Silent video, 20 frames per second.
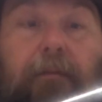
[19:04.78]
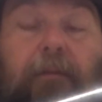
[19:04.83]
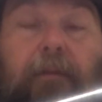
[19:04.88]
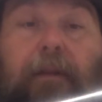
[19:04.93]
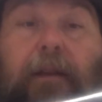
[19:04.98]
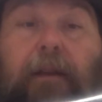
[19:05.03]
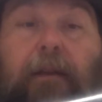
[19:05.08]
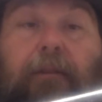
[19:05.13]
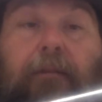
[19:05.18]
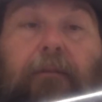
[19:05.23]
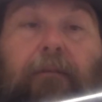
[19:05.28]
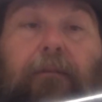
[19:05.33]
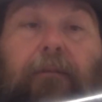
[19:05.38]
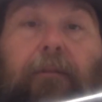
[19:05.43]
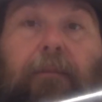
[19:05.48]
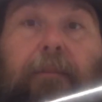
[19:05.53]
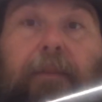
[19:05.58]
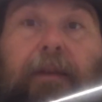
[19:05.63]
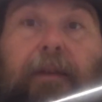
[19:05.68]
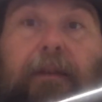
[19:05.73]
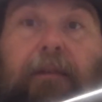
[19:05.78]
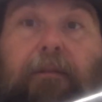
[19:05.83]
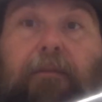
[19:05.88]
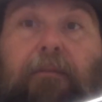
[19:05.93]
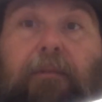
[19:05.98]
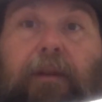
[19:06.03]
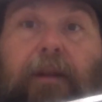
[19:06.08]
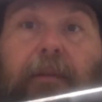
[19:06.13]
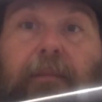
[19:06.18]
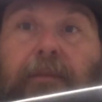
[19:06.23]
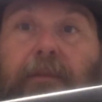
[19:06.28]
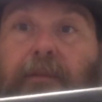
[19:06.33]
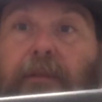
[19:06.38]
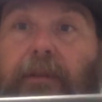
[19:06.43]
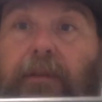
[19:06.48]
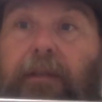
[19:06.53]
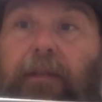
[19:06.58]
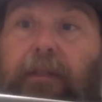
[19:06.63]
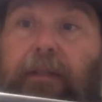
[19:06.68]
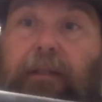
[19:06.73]
Now, for me, when I'm
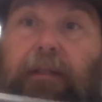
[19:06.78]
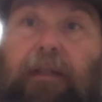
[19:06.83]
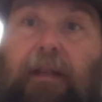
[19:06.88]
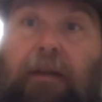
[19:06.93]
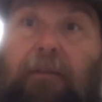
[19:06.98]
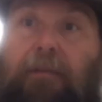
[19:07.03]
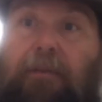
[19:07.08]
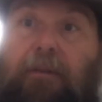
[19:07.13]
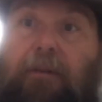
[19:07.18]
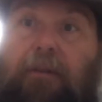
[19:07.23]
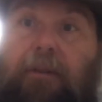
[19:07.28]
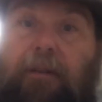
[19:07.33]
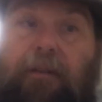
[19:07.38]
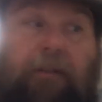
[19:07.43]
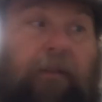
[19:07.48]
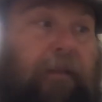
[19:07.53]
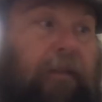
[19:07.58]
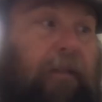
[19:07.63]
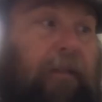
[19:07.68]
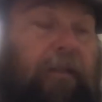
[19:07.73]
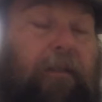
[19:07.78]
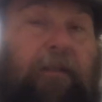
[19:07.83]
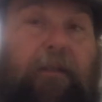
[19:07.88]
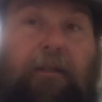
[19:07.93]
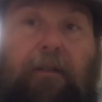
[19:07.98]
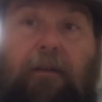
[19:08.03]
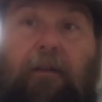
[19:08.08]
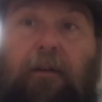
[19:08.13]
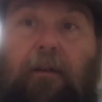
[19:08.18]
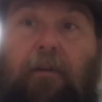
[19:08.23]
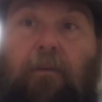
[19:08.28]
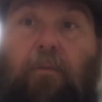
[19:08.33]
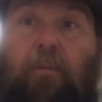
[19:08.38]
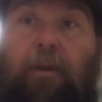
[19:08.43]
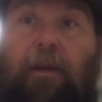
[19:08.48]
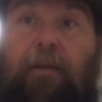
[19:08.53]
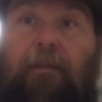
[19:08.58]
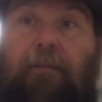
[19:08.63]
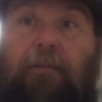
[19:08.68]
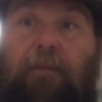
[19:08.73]
doing this, I'm turning this
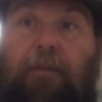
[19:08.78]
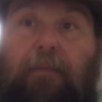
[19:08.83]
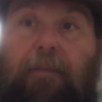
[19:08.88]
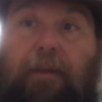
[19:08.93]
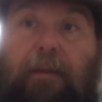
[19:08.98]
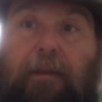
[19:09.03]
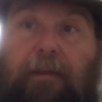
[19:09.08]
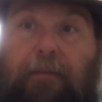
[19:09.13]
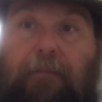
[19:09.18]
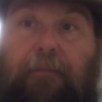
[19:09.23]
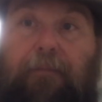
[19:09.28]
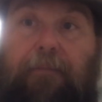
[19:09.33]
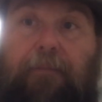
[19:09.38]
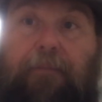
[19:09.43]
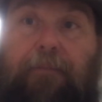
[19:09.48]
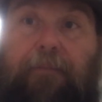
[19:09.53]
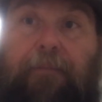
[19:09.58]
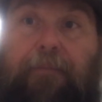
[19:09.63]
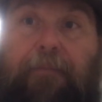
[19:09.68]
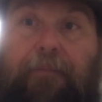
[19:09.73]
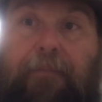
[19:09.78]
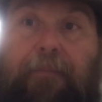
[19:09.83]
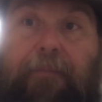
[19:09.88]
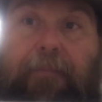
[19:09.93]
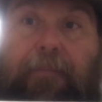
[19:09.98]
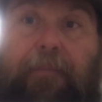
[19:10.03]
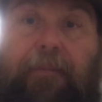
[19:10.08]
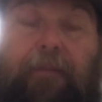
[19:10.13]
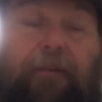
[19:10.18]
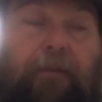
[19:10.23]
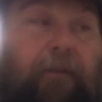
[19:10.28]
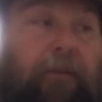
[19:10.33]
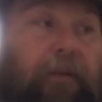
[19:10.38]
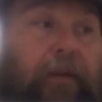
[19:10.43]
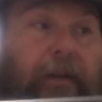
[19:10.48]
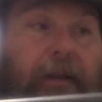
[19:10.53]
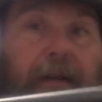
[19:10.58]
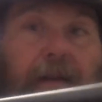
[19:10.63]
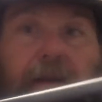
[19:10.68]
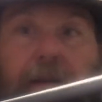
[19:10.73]
away from me.
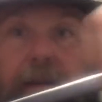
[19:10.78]
Okay?